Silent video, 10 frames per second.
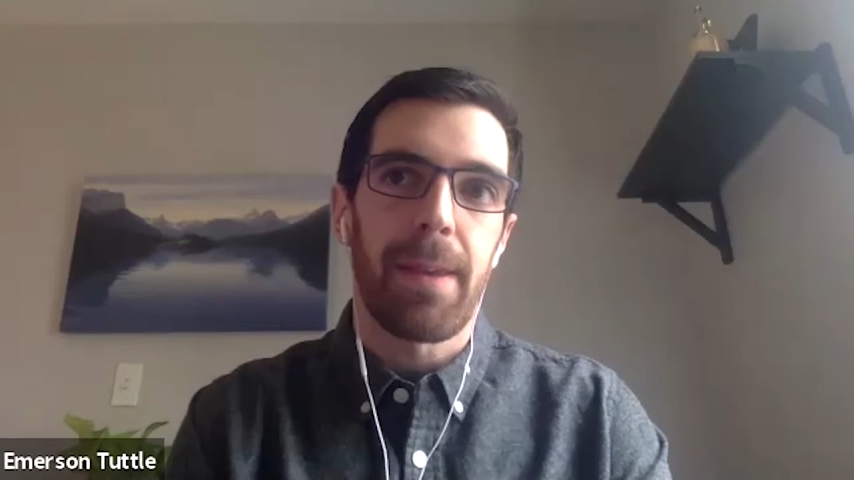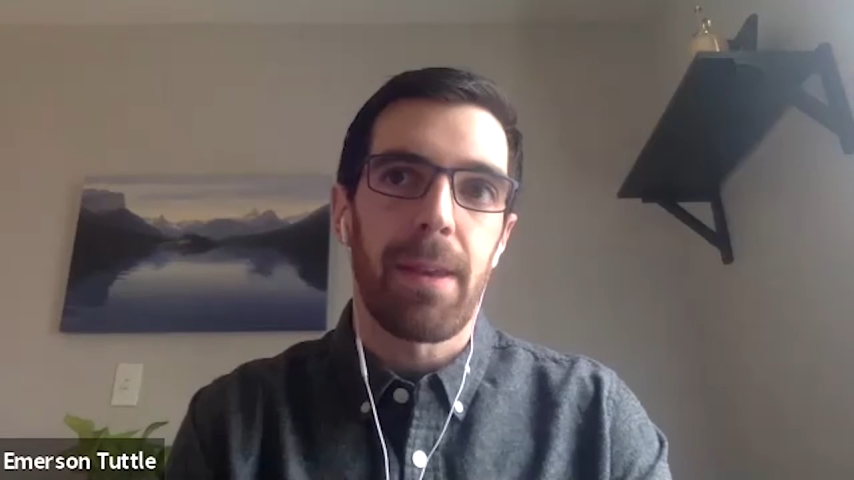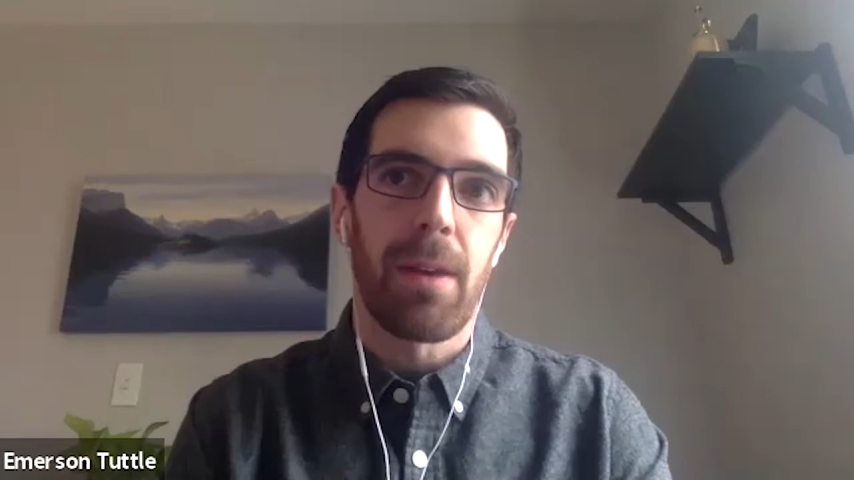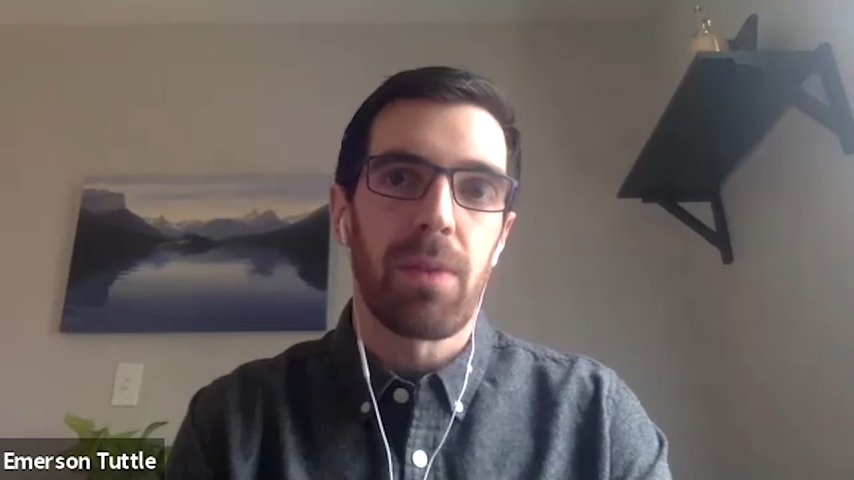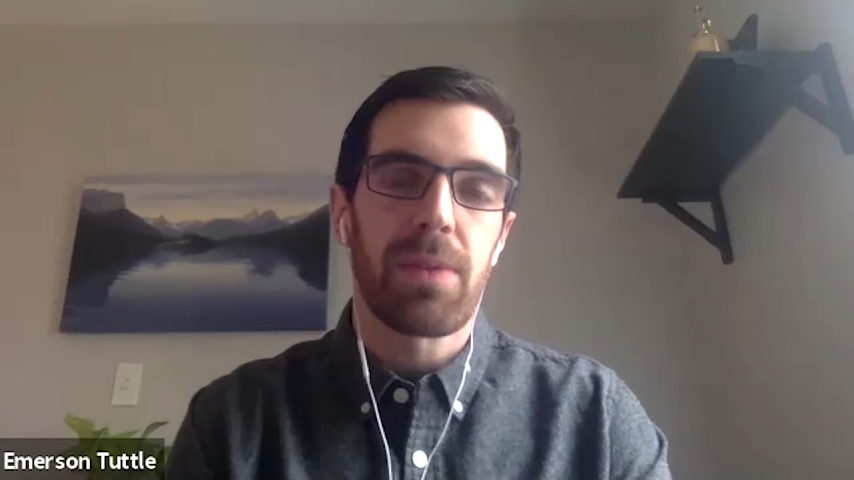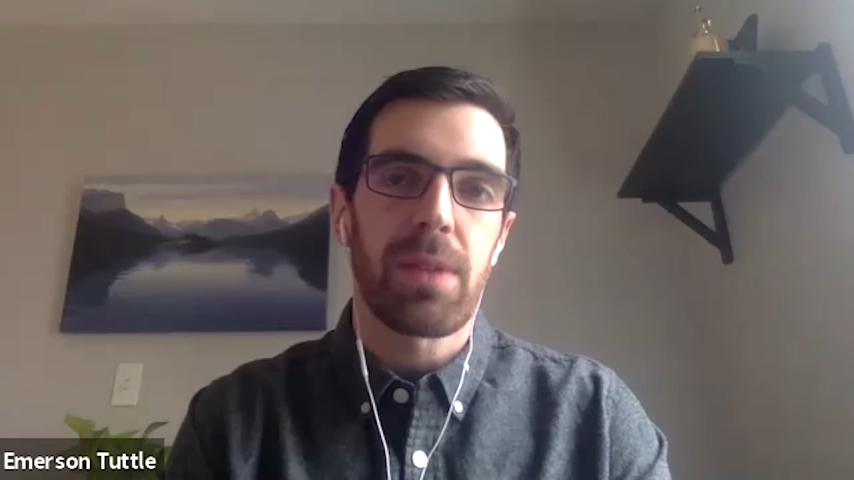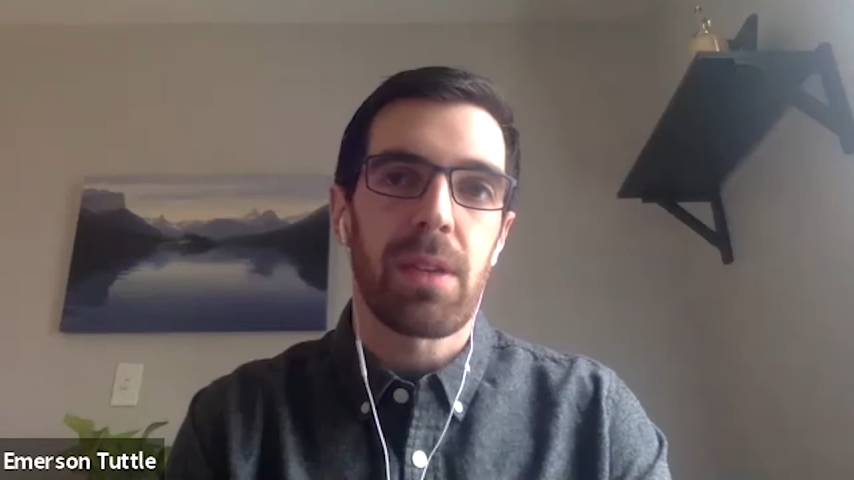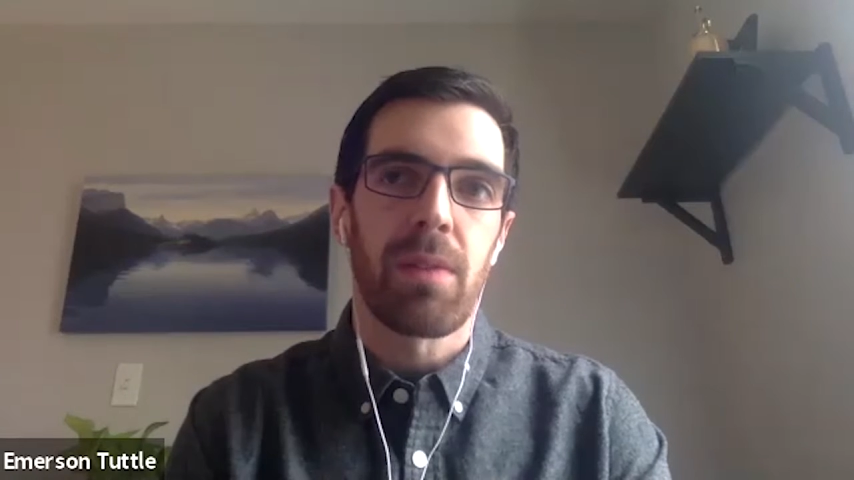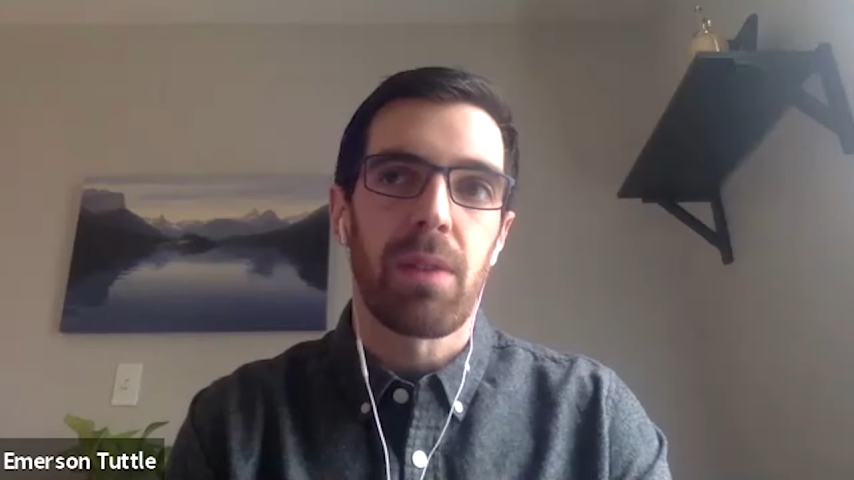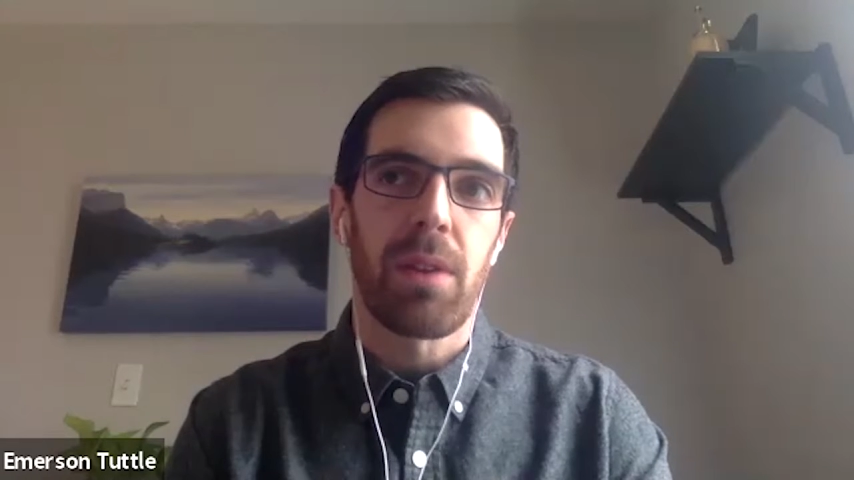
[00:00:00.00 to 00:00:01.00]
we've
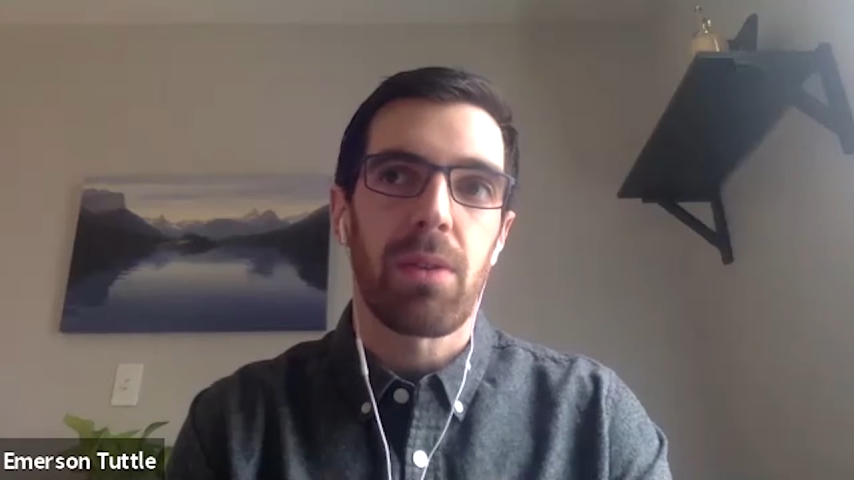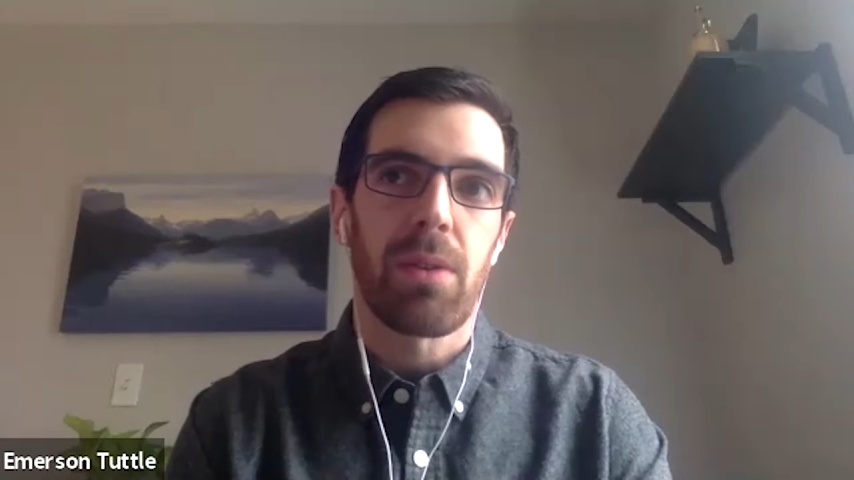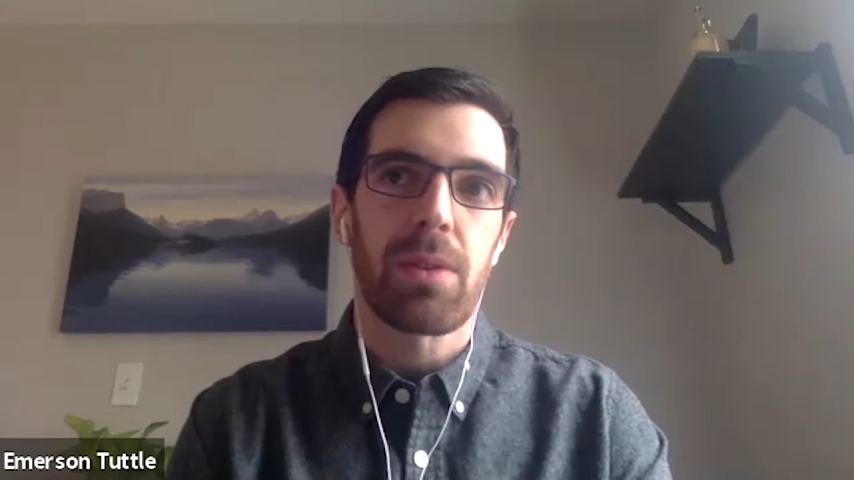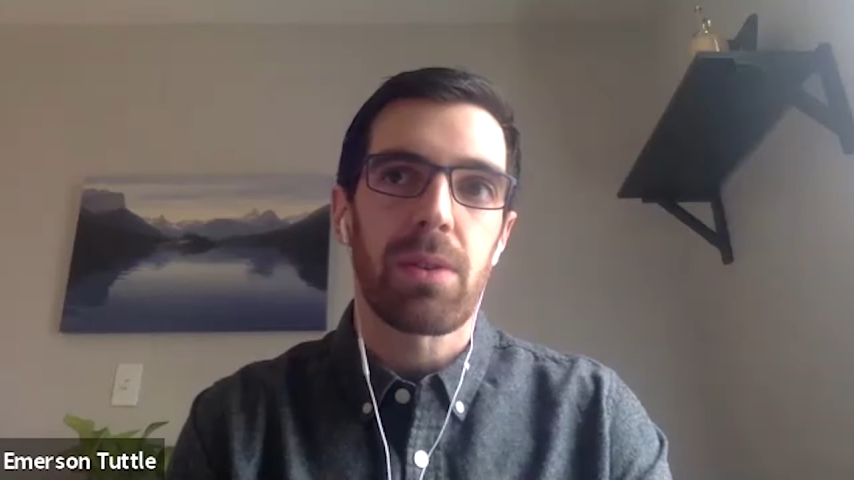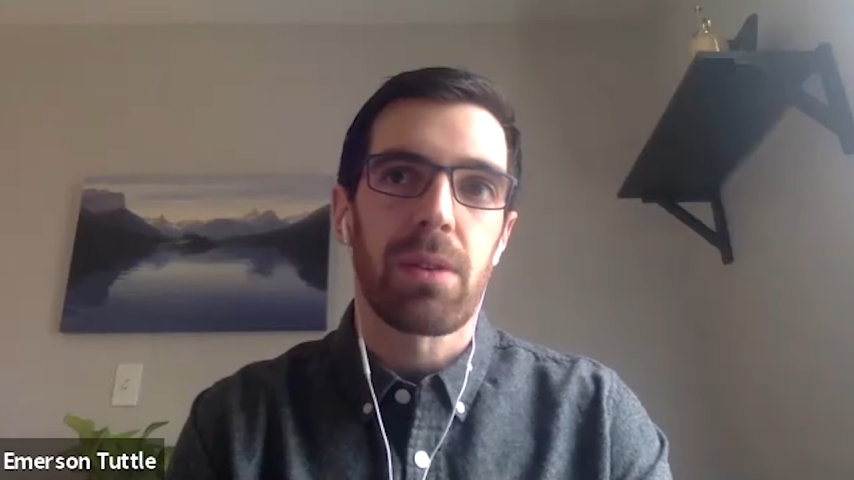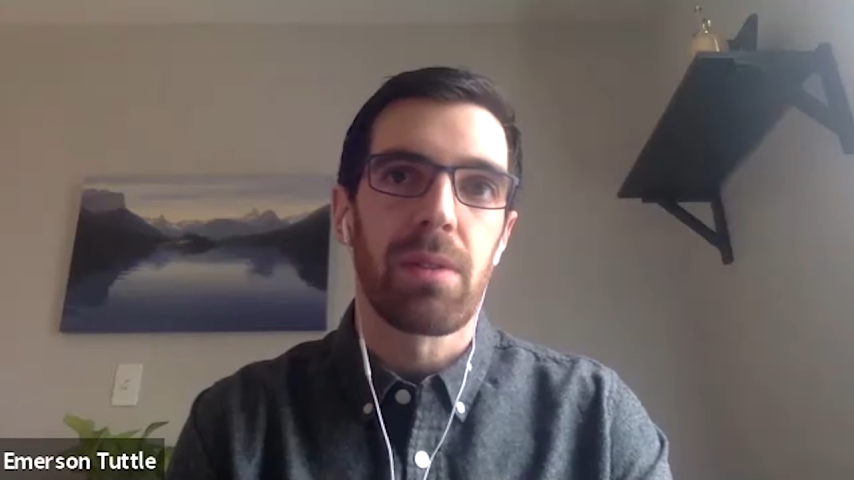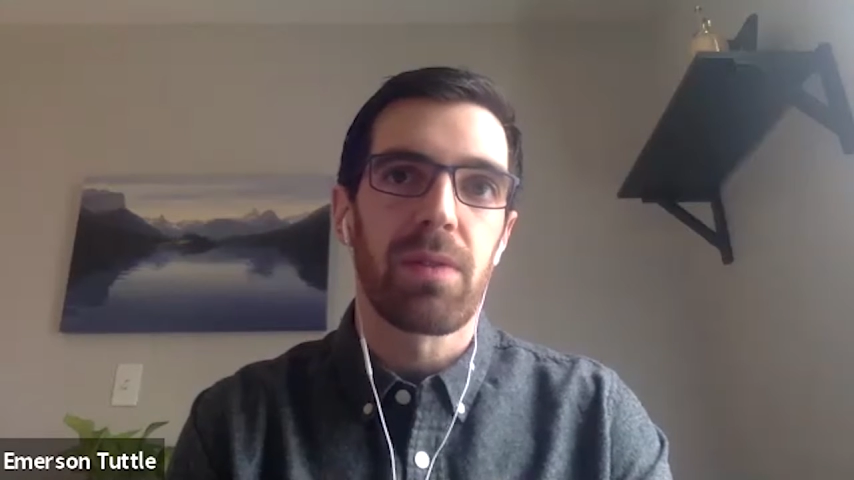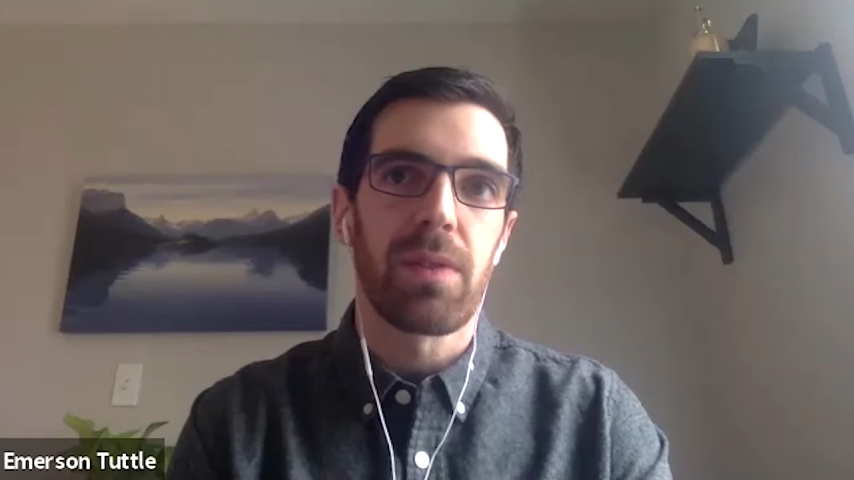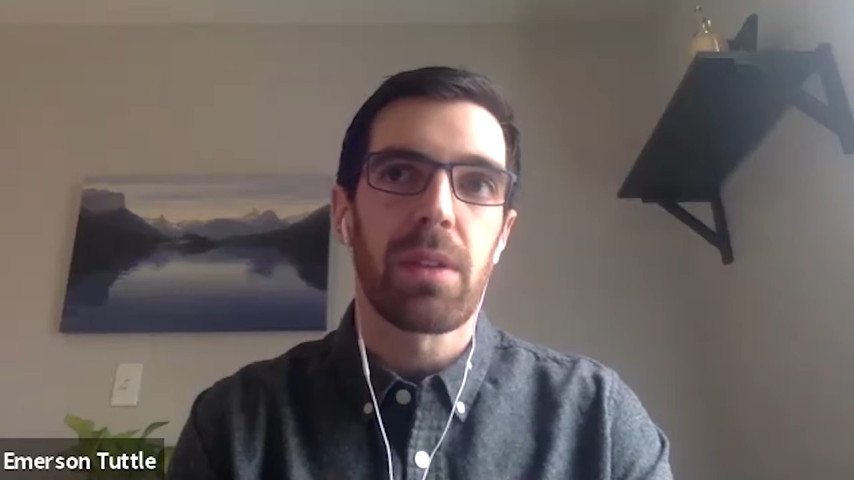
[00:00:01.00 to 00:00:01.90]
seen over the course of